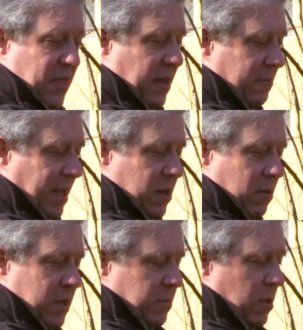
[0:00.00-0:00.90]
you
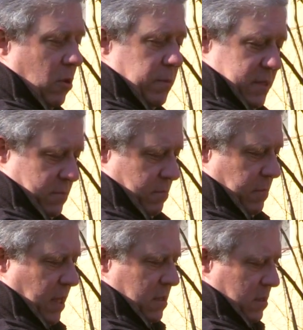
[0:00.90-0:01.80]
know, it will always
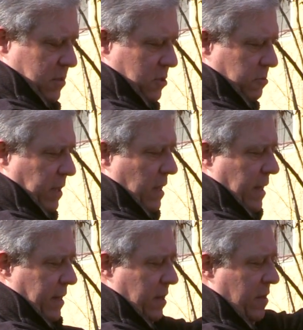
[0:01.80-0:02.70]
make a straight
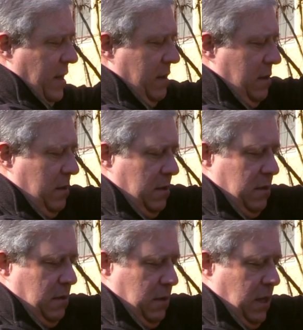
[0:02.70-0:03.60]
line, and then
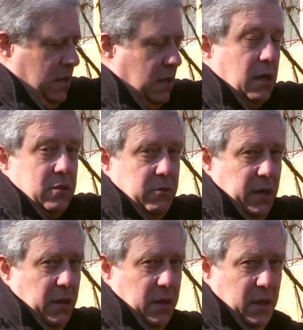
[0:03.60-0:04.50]
it can't do
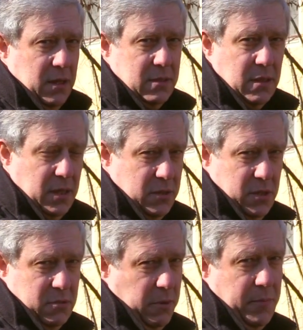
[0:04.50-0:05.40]
anything else than
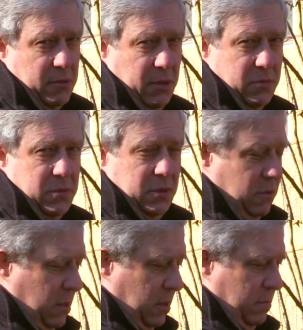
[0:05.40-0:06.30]
just wrap around
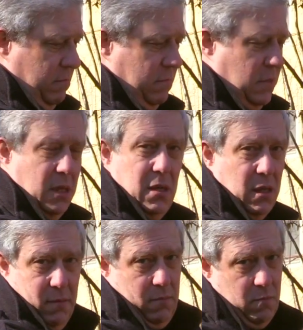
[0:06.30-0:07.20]
your arm.
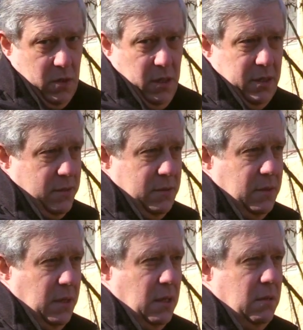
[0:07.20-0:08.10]
What else,
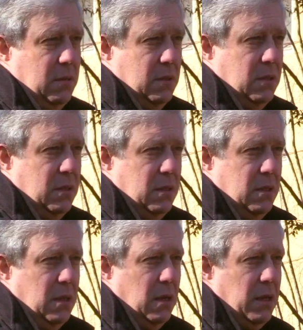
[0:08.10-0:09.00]
you know?
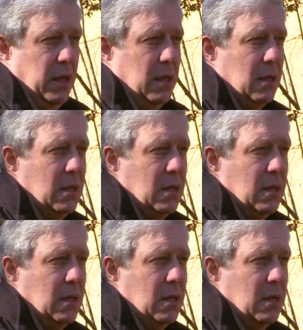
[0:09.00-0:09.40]
Okay?